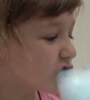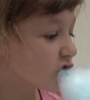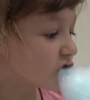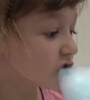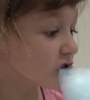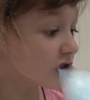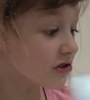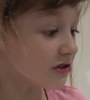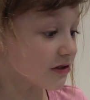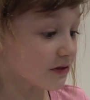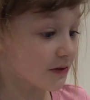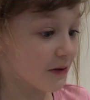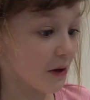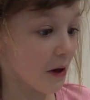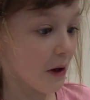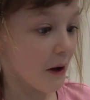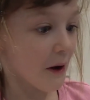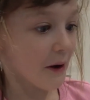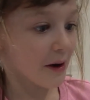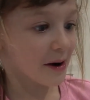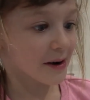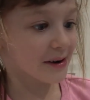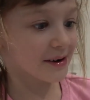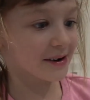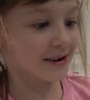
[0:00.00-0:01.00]
I need a
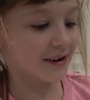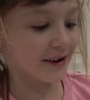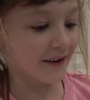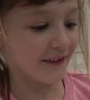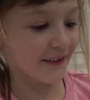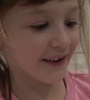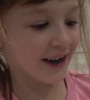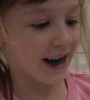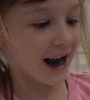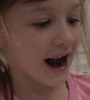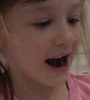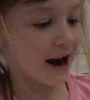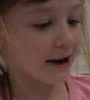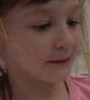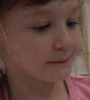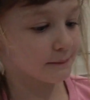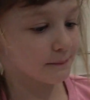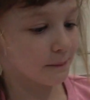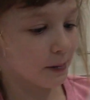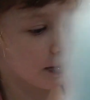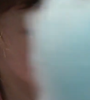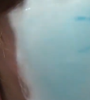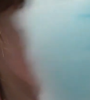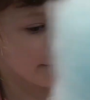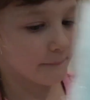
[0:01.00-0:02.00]
proper dye. I need a
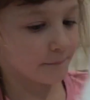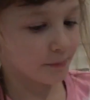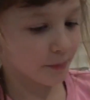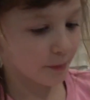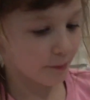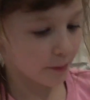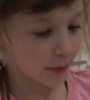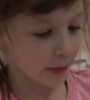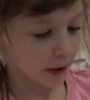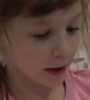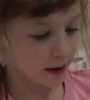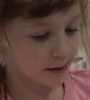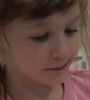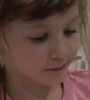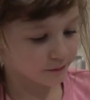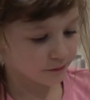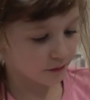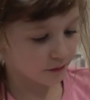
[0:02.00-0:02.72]
proper dye. It worked so